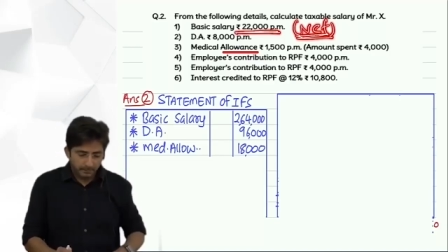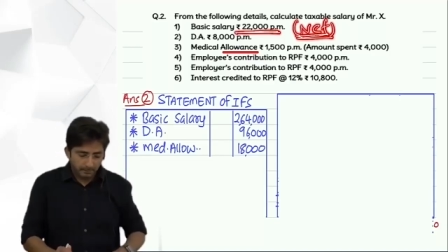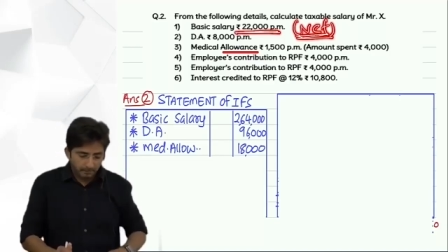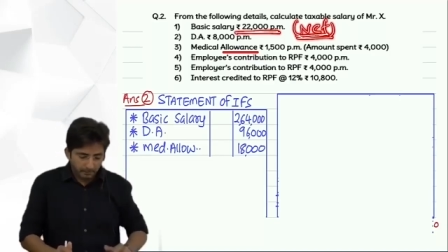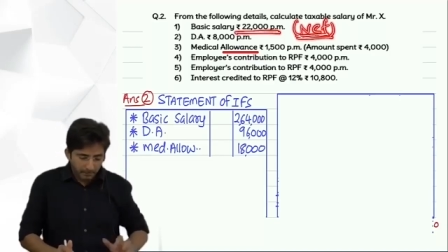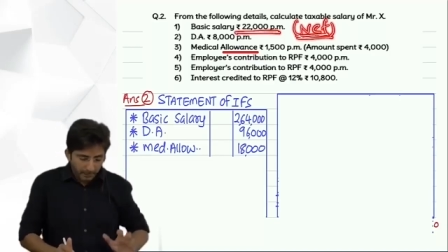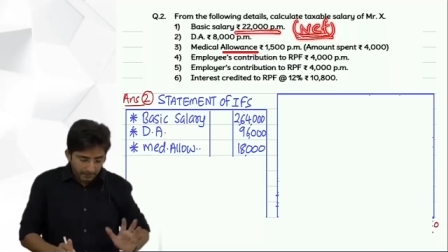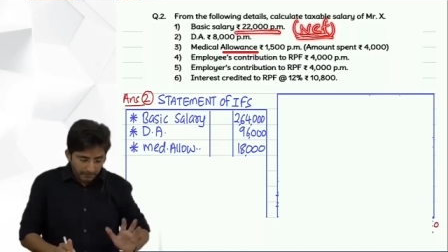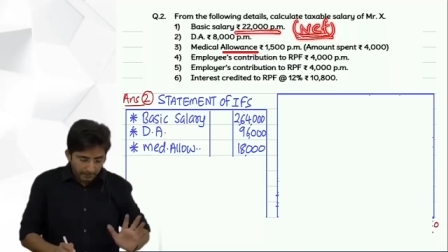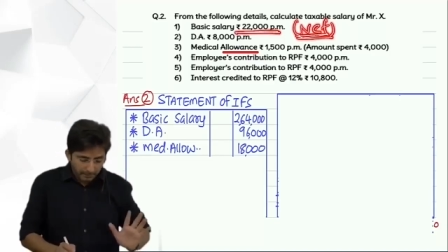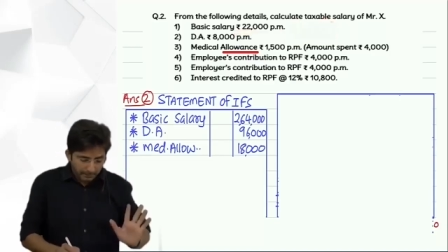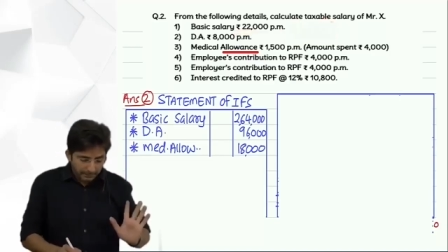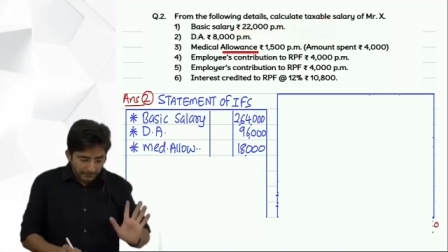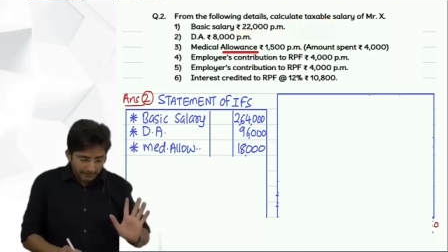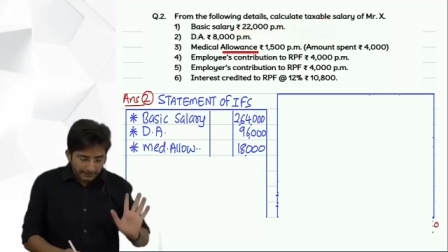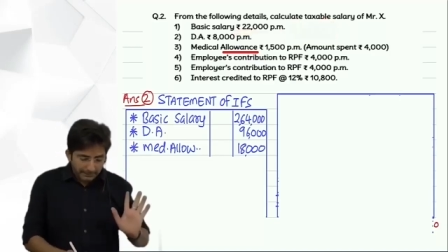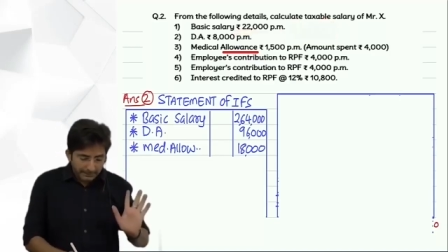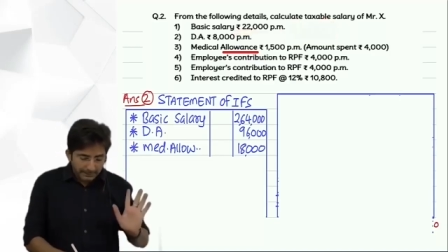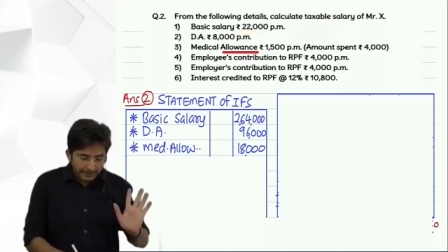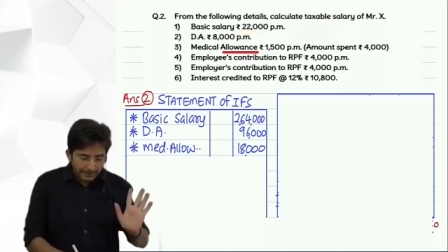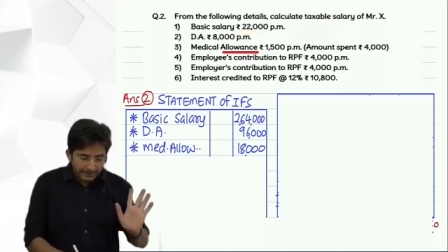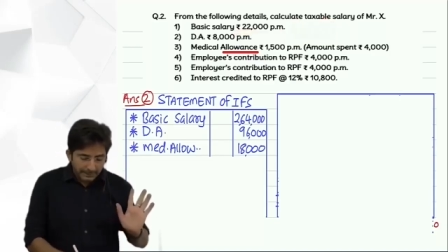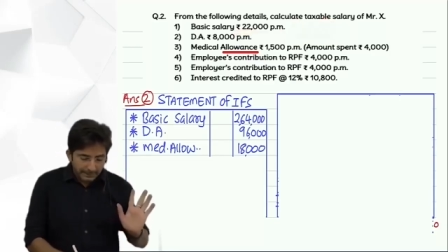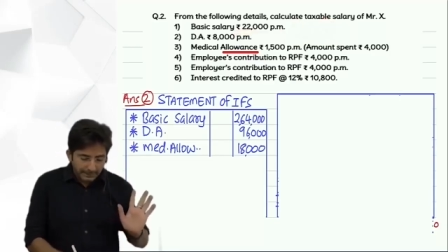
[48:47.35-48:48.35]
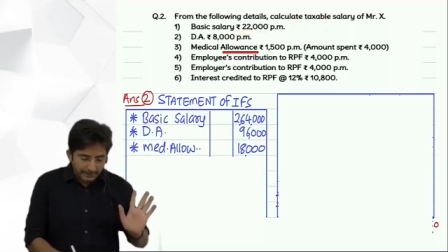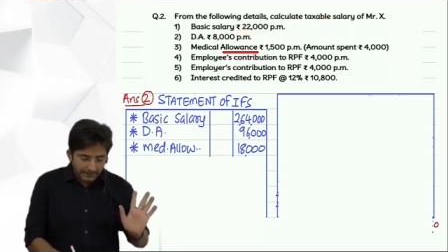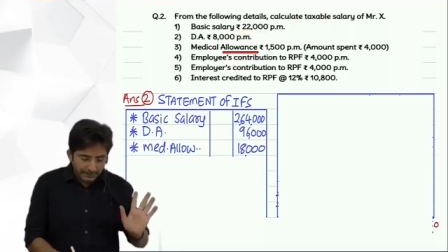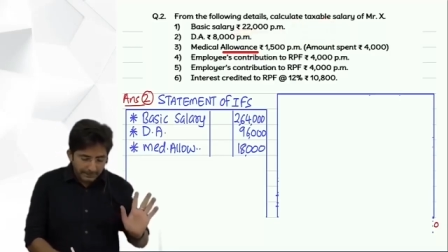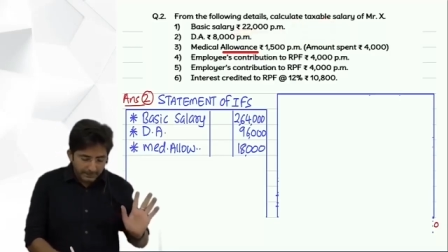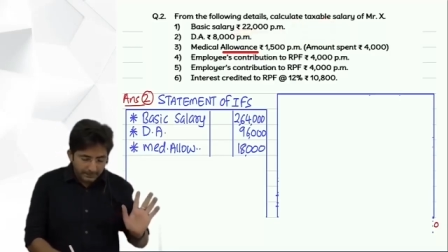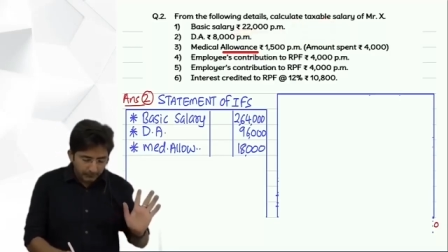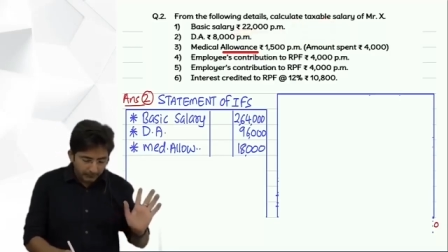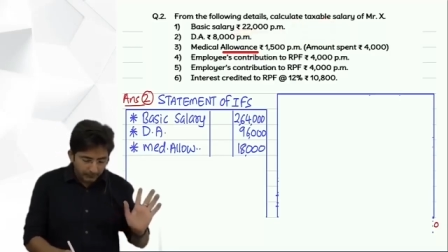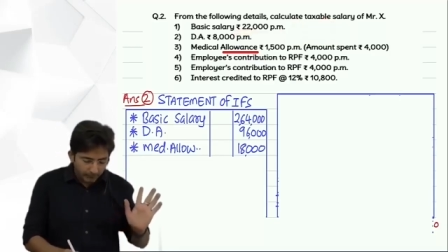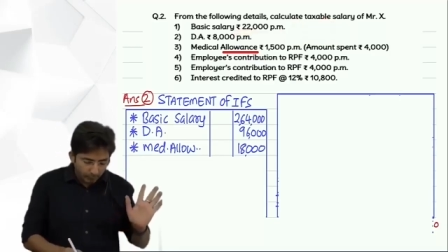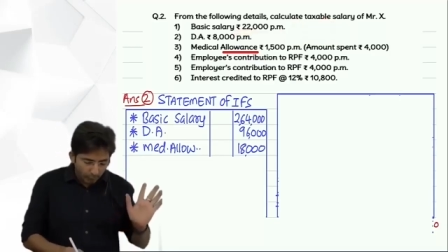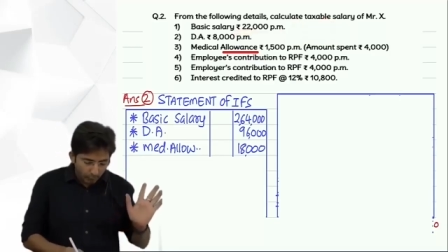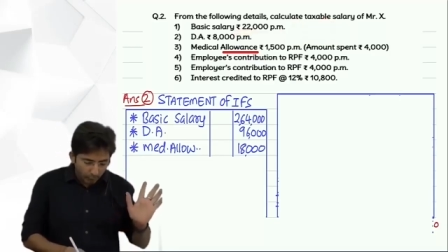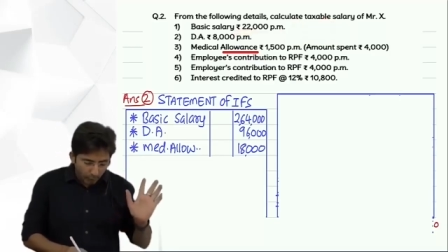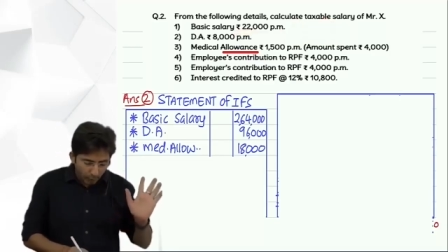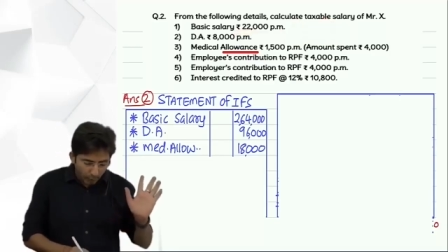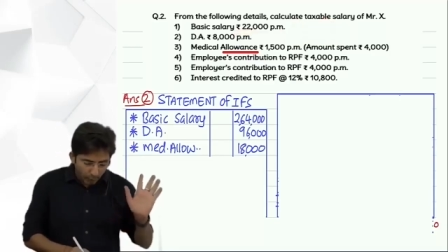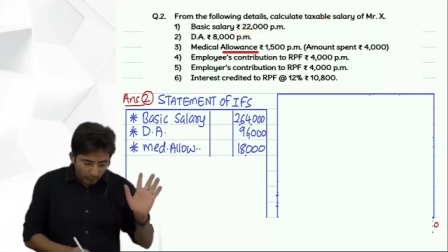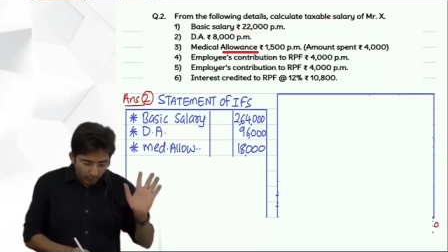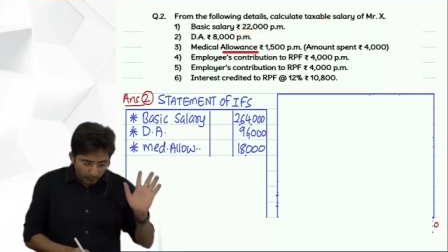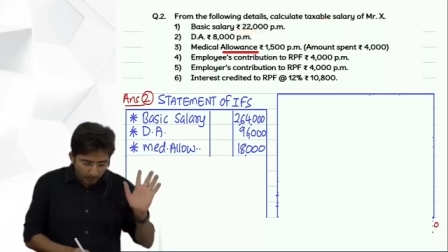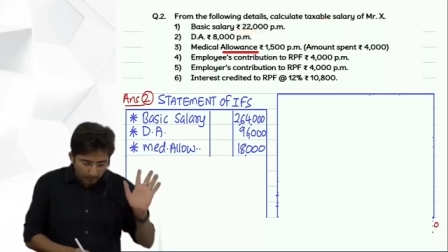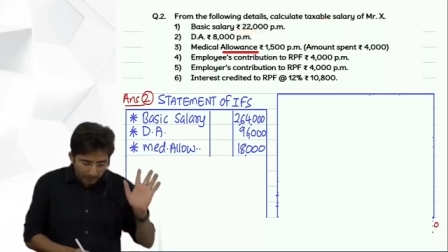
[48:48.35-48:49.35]
But in any case, we would
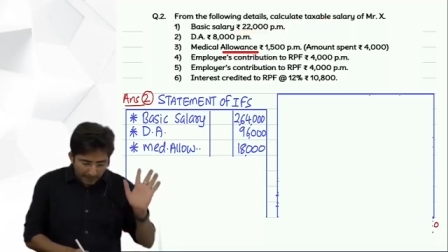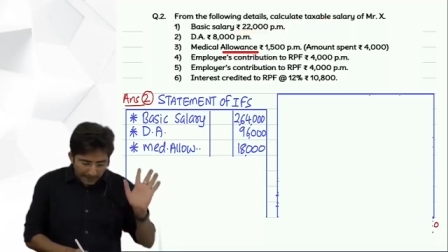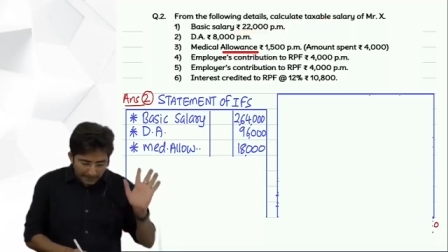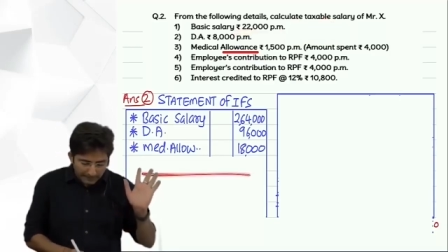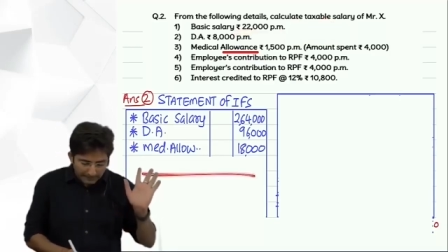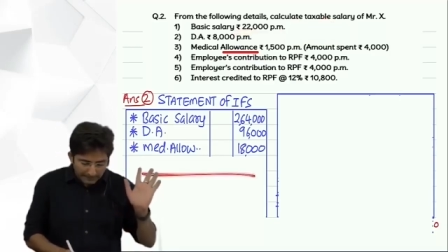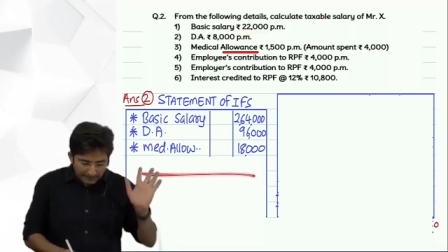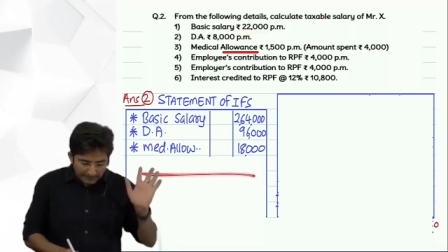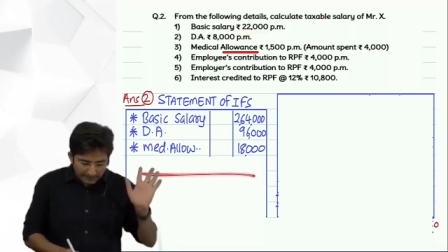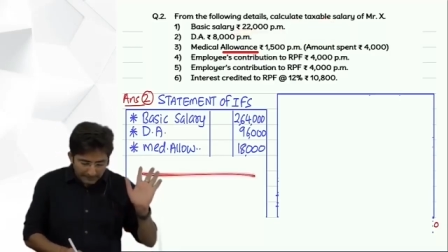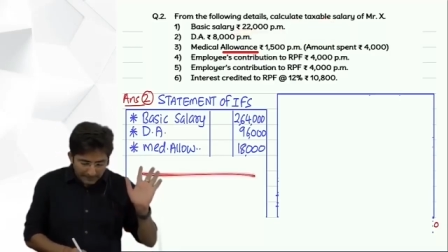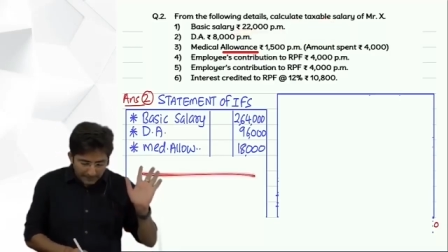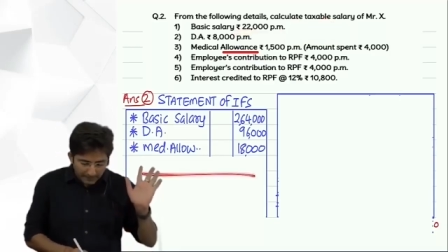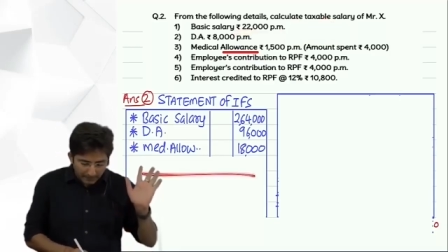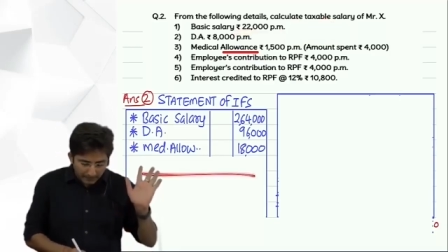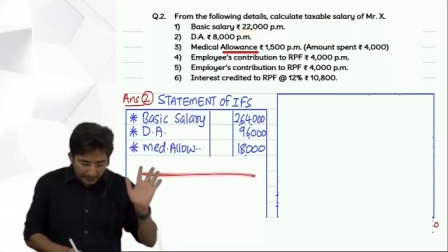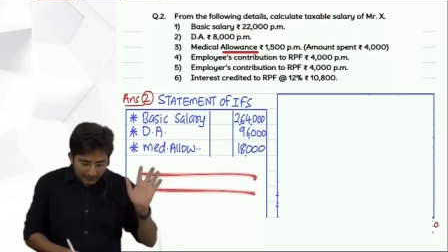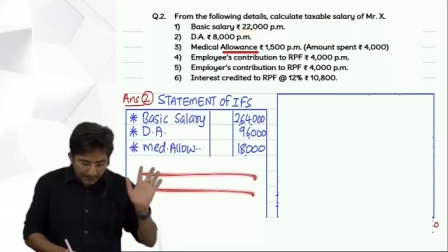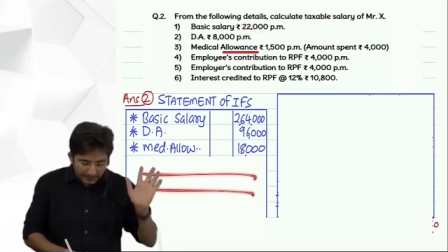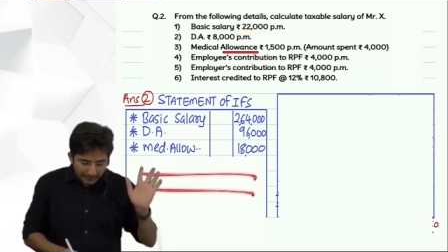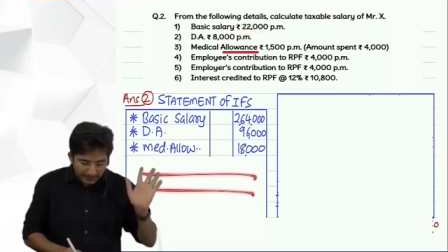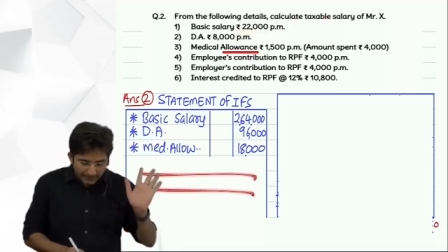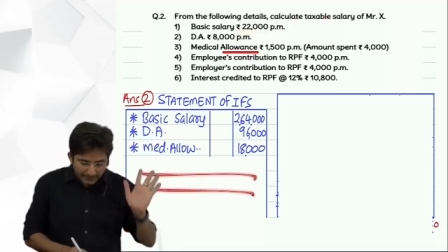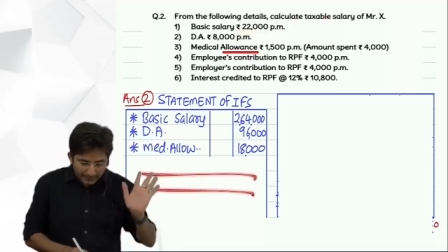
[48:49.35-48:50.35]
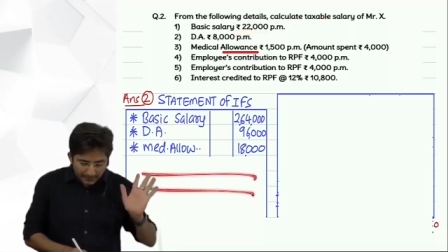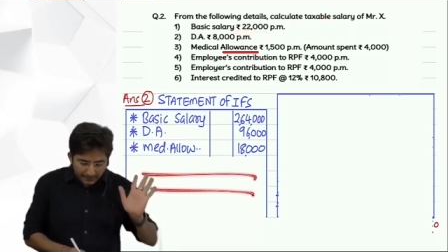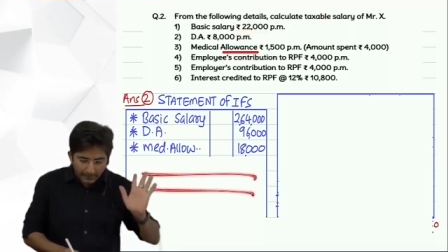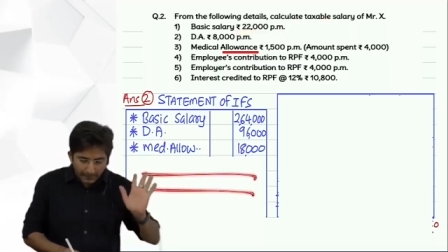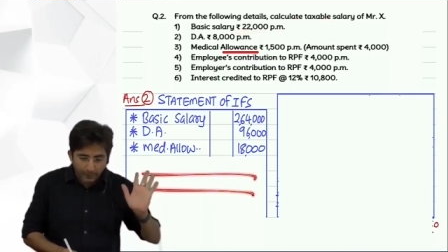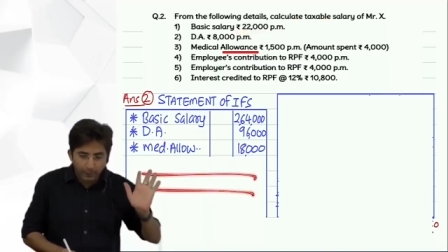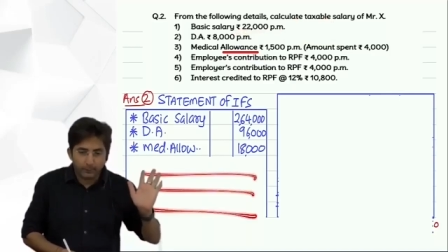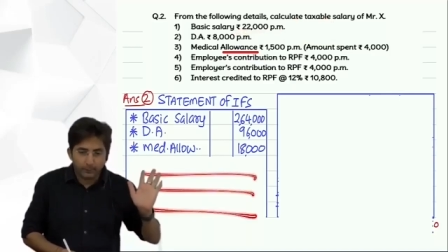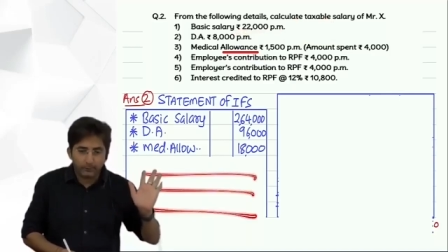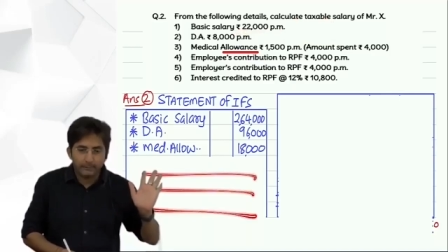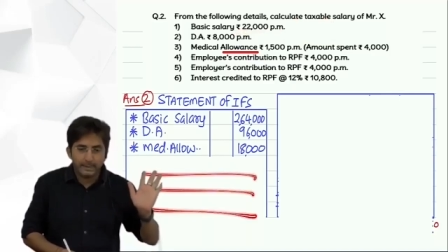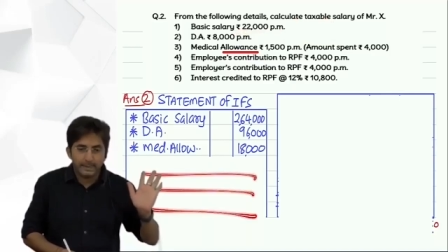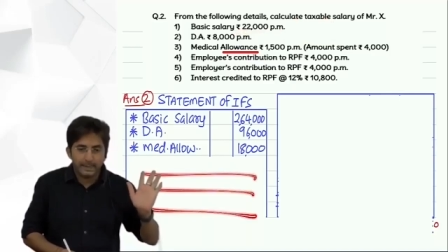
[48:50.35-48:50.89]
not pass a separate entry of